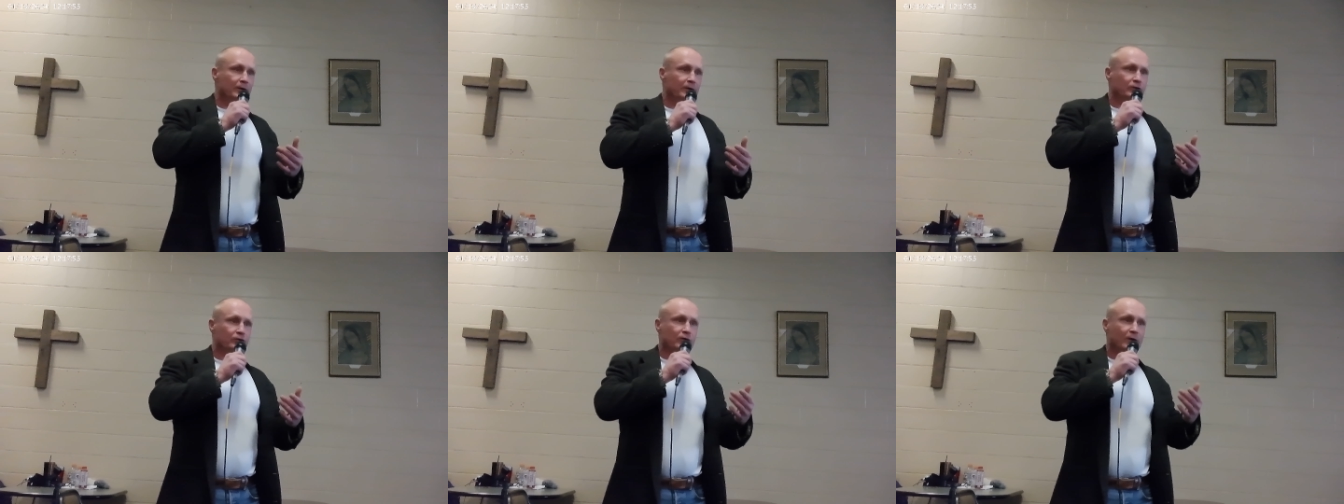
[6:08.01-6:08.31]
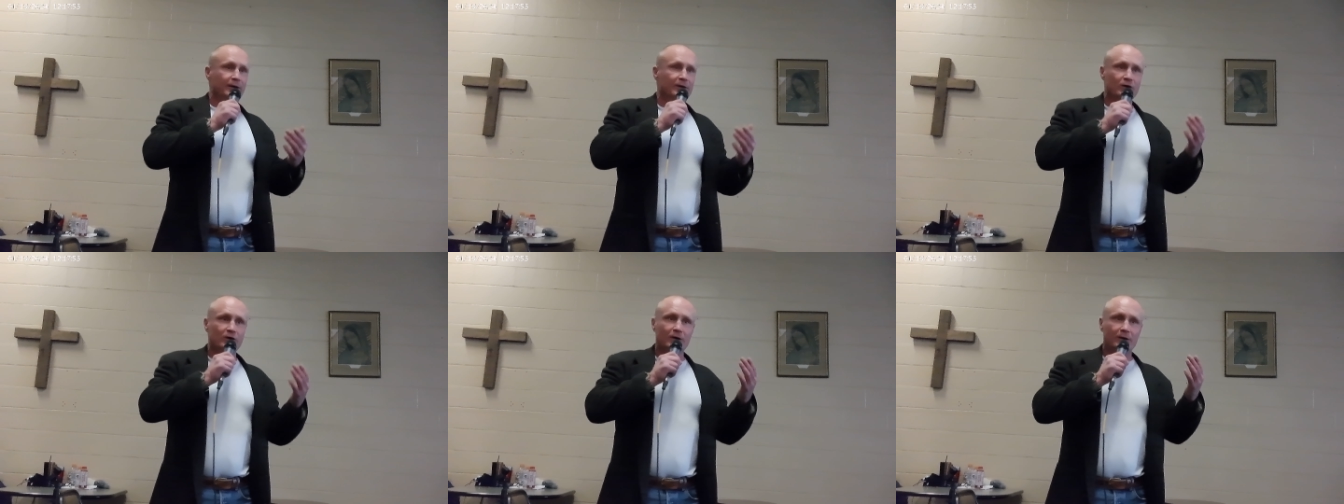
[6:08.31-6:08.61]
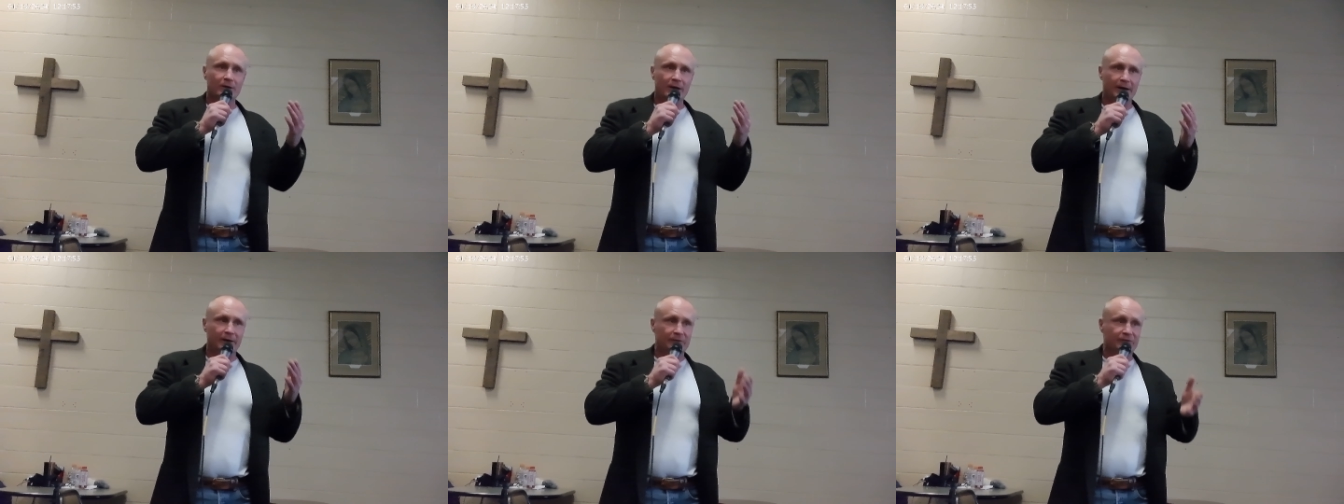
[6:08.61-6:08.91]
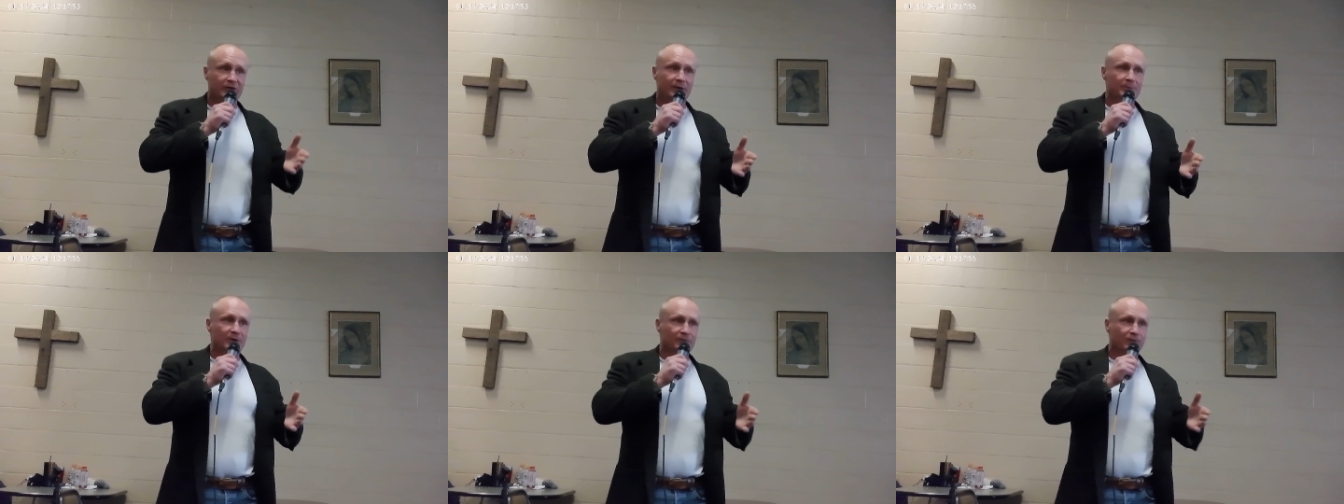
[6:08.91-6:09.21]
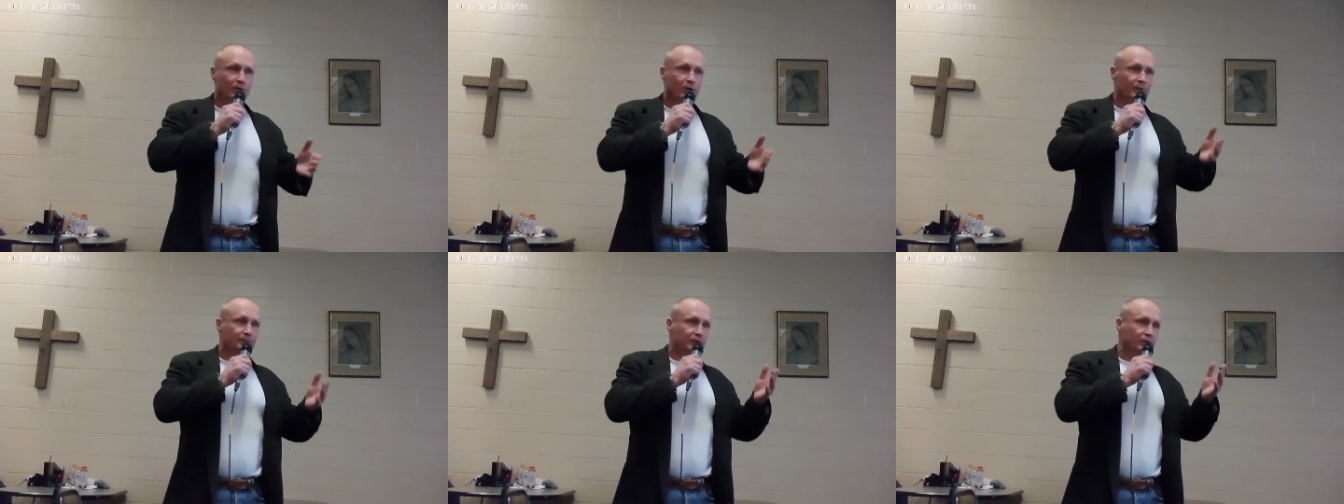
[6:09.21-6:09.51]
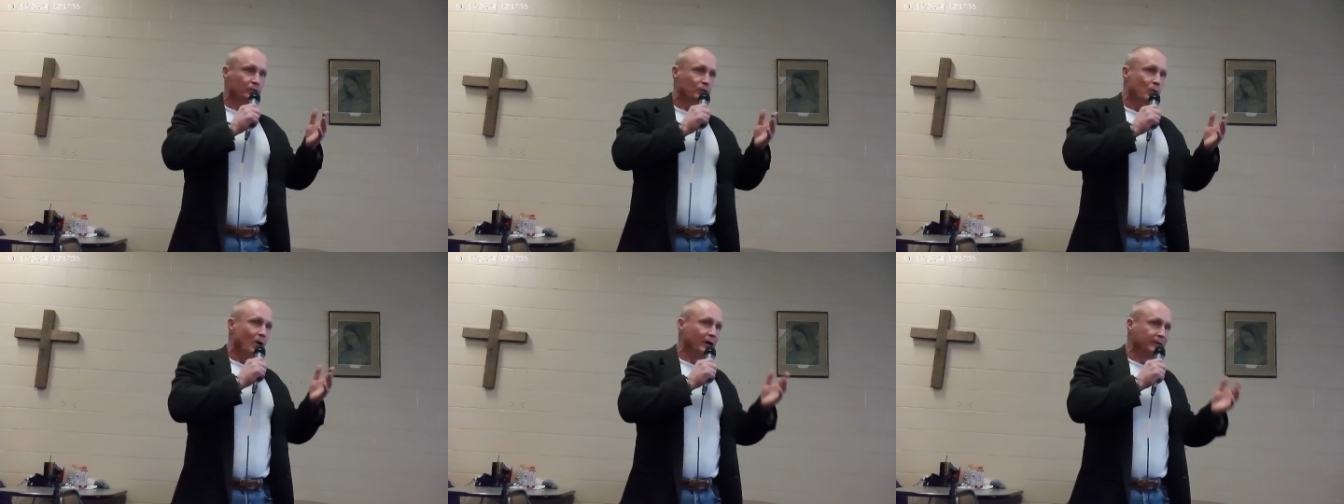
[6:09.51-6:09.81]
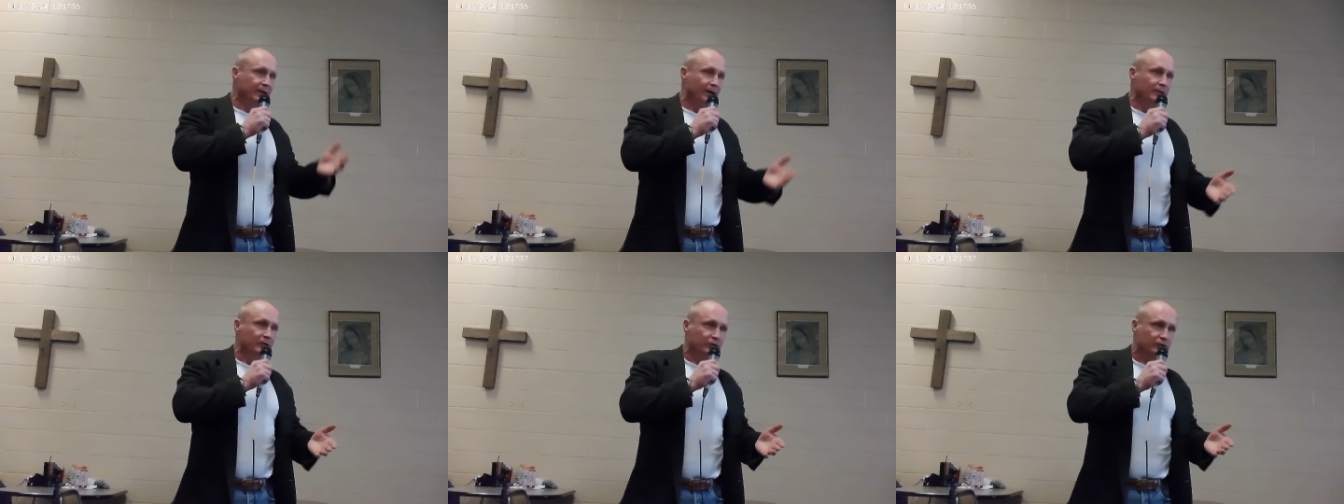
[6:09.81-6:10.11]
Try to look, like I said before, if you walk
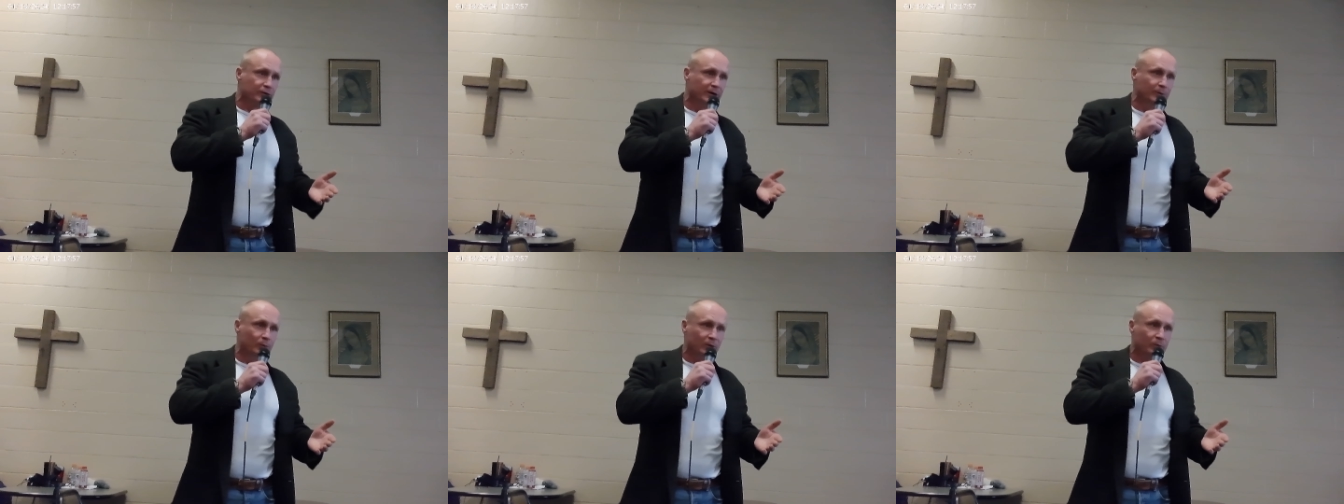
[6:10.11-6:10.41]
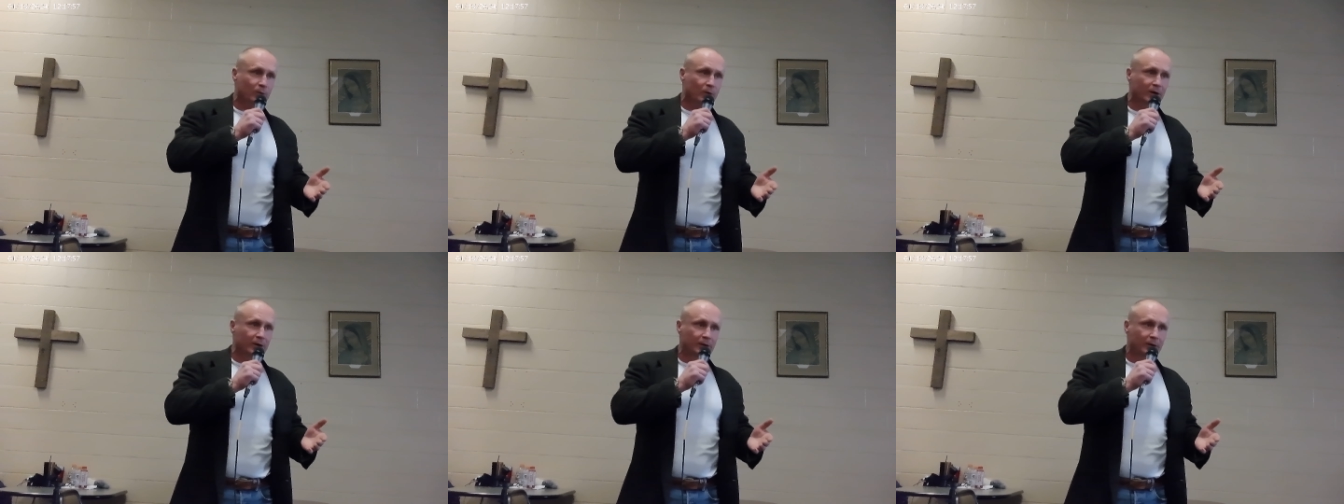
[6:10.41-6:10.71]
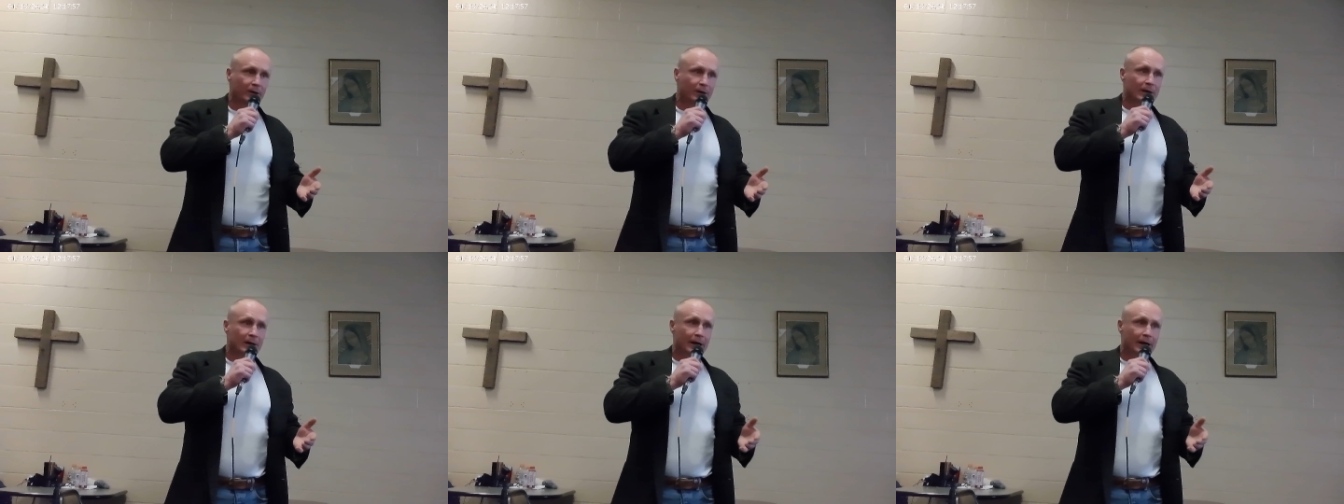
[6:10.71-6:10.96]
down the street with one